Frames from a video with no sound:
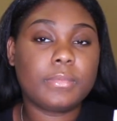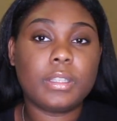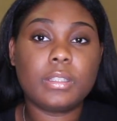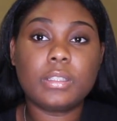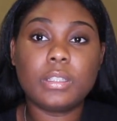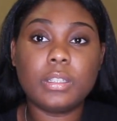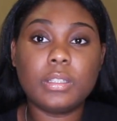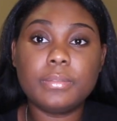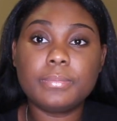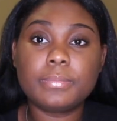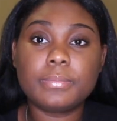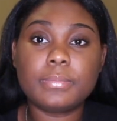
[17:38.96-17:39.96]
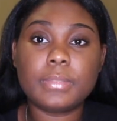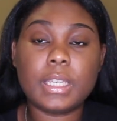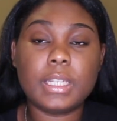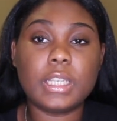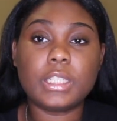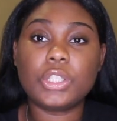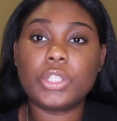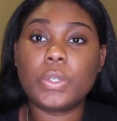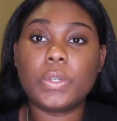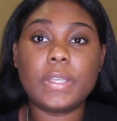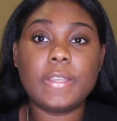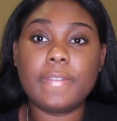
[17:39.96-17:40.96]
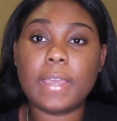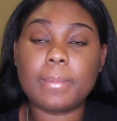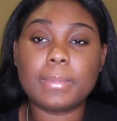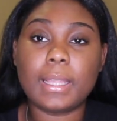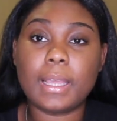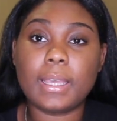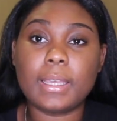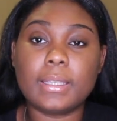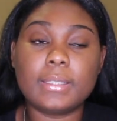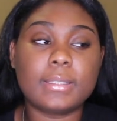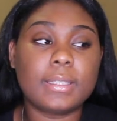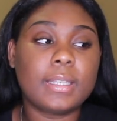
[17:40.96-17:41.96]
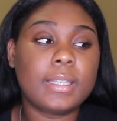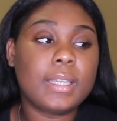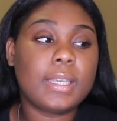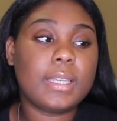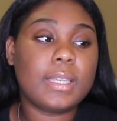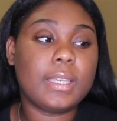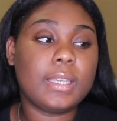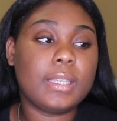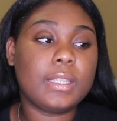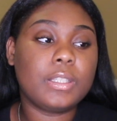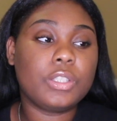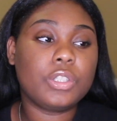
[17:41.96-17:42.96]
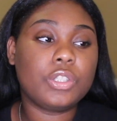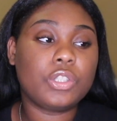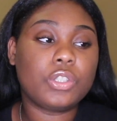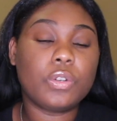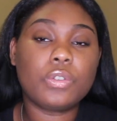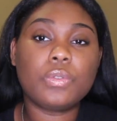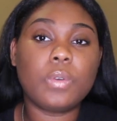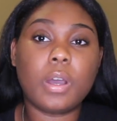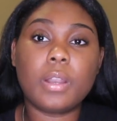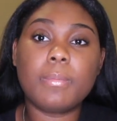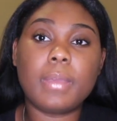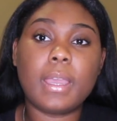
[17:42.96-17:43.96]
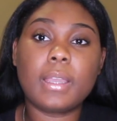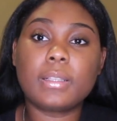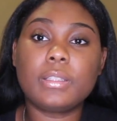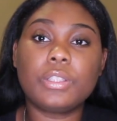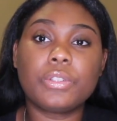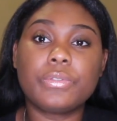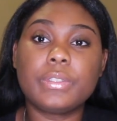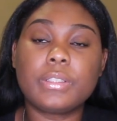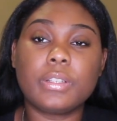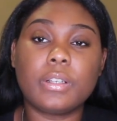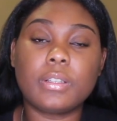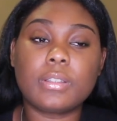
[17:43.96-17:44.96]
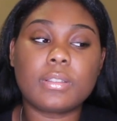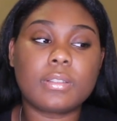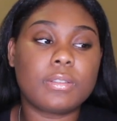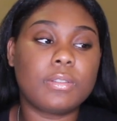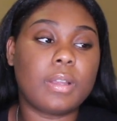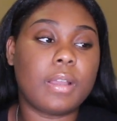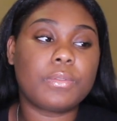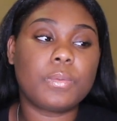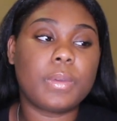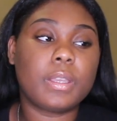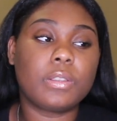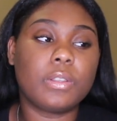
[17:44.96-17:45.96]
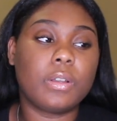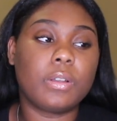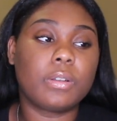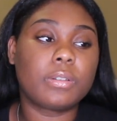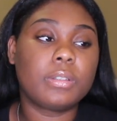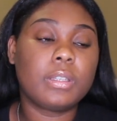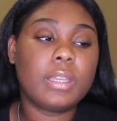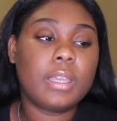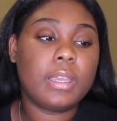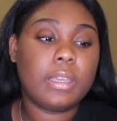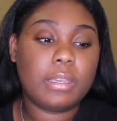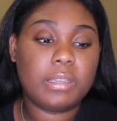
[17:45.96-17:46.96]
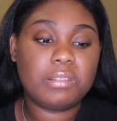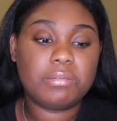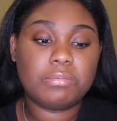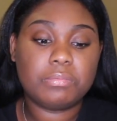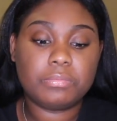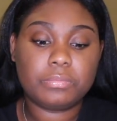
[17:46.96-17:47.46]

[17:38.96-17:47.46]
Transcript: it's good. It doesn't show no evap lines. It shows you automatically the results. You don't have to wait long. And